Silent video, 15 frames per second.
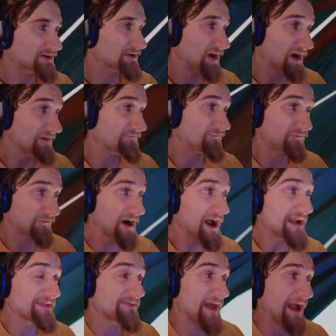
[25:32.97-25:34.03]
I
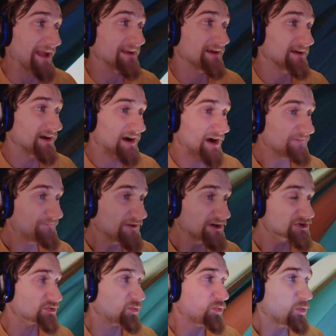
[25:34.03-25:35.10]
fried that. I
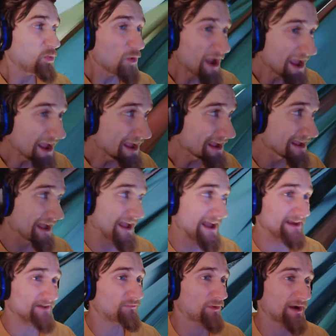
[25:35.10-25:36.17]
finished way ahead
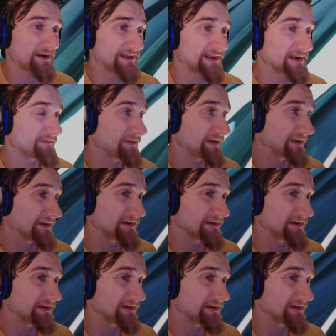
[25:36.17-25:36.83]
of where I needed to be.